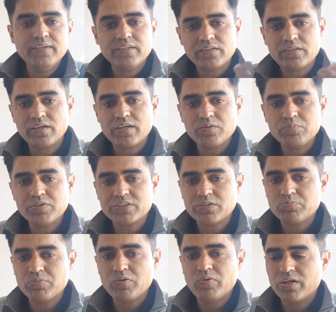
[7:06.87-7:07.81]

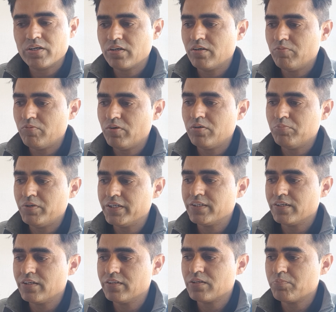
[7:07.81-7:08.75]
30% by
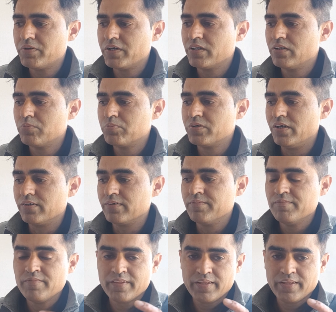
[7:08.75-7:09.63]
another particular product.